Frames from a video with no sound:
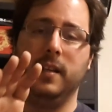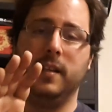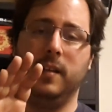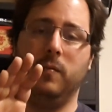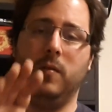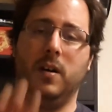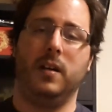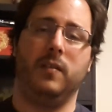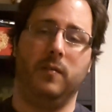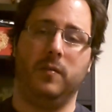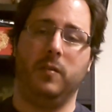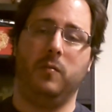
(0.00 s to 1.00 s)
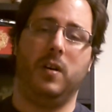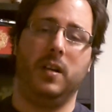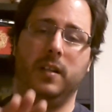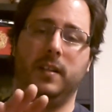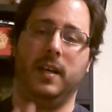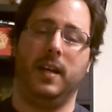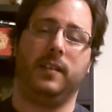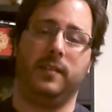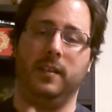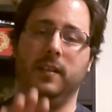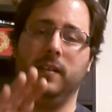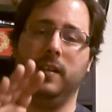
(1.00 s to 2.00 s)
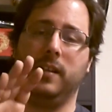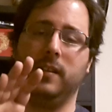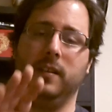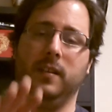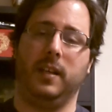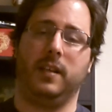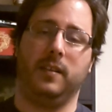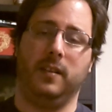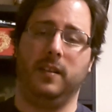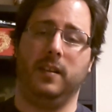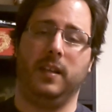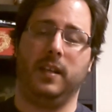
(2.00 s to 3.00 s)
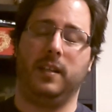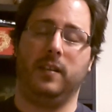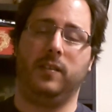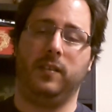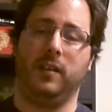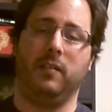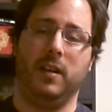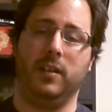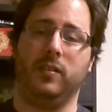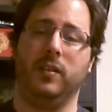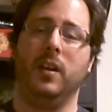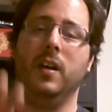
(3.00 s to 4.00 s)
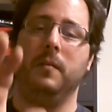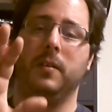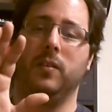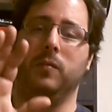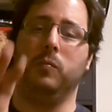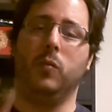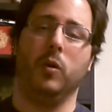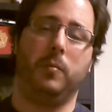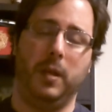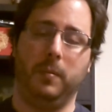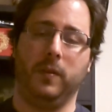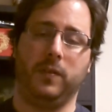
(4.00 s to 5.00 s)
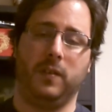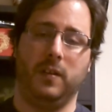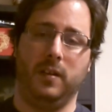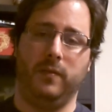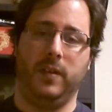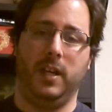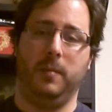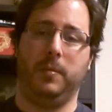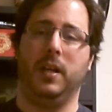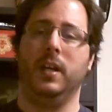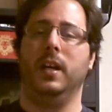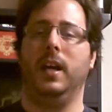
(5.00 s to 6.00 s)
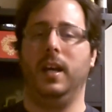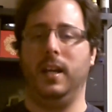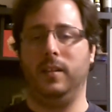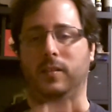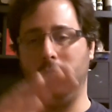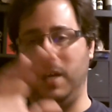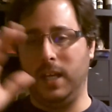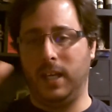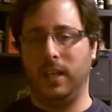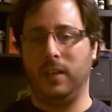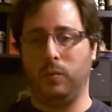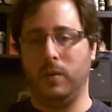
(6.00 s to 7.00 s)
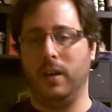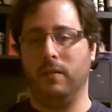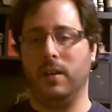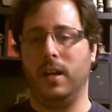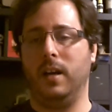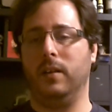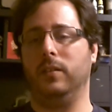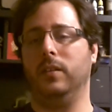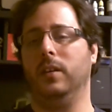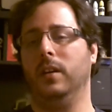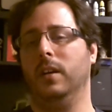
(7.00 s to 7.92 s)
They want to tax it like it's cigarettes, because more people are starting to vape, and it's making its way around